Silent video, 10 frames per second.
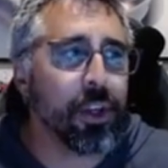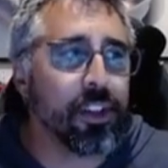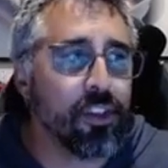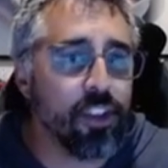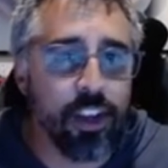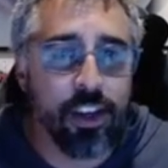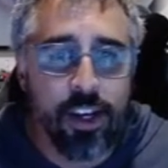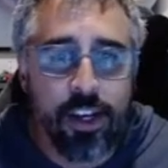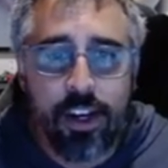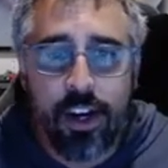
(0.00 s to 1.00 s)
can see
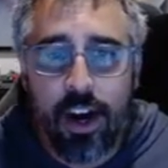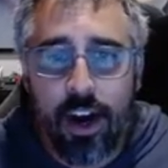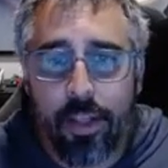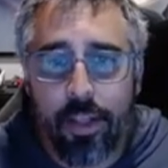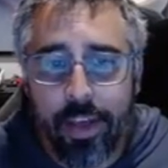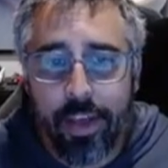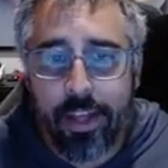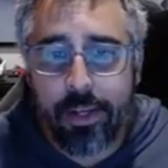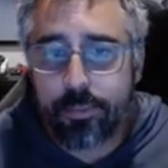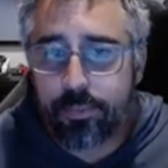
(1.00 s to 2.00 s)
uh,
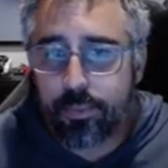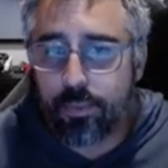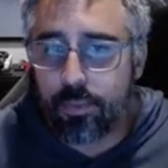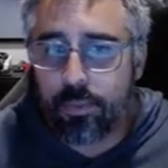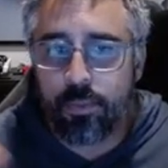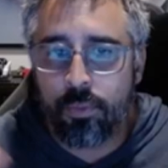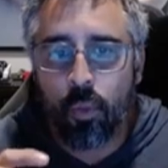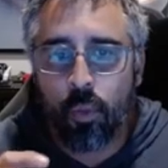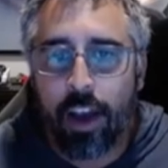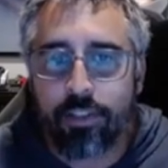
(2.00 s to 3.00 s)
that
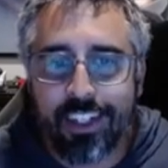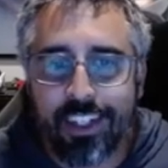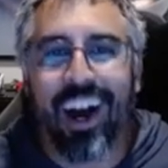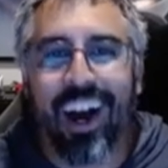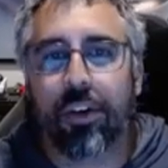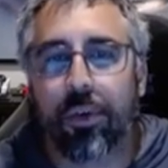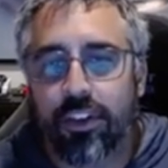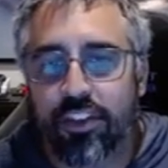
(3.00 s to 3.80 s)
we have a dock or a